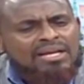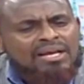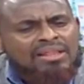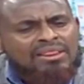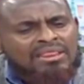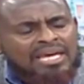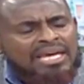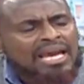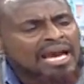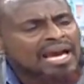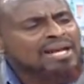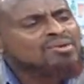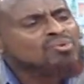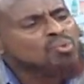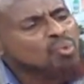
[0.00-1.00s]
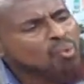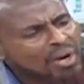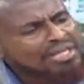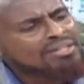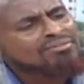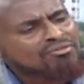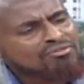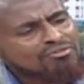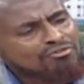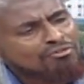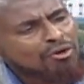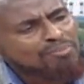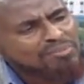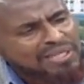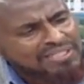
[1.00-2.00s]
they had one
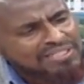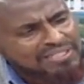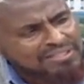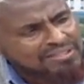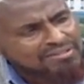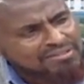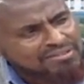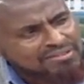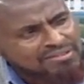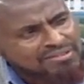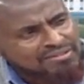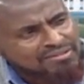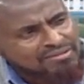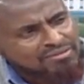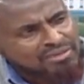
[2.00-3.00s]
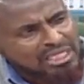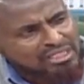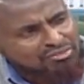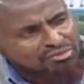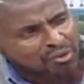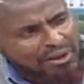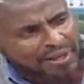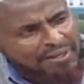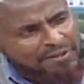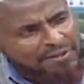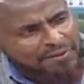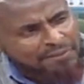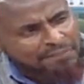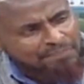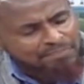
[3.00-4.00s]
form 34A.
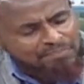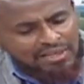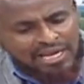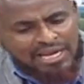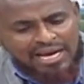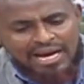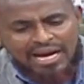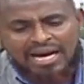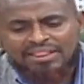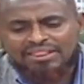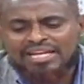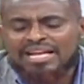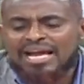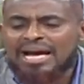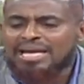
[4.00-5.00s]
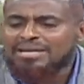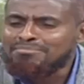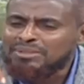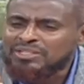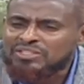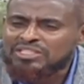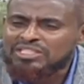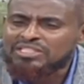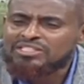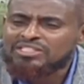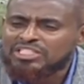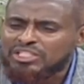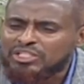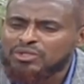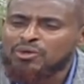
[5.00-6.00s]
And then IBC
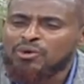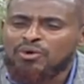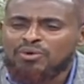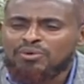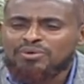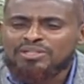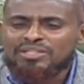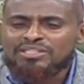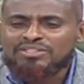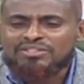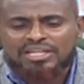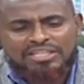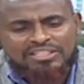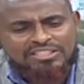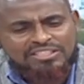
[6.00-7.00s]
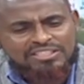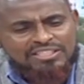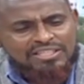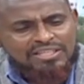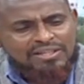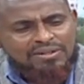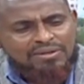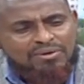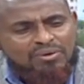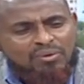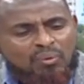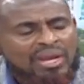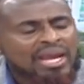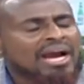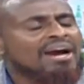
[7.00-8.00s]
CEO says,
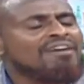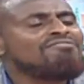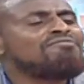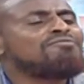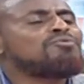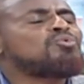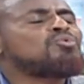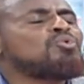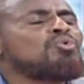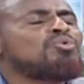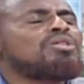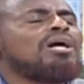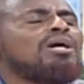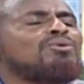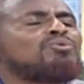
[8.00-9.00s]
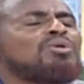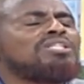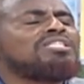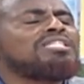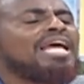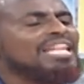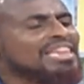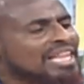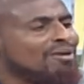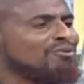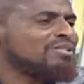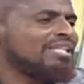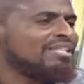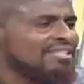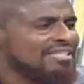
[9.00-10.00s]
we have
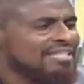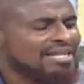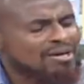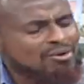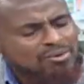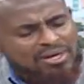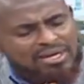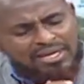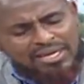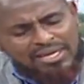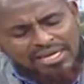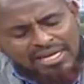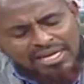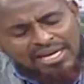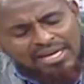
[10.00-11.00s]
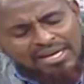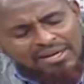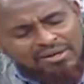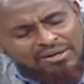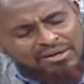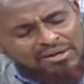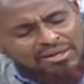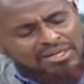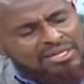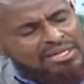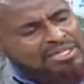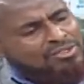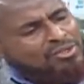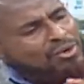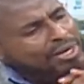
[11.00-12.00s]
29,000. Now,
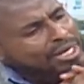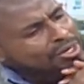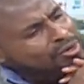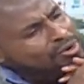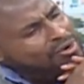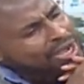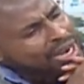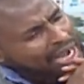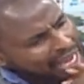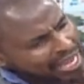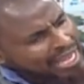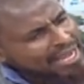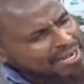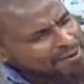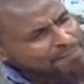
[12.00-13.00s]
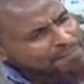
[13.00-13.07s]
is Orengo a liar?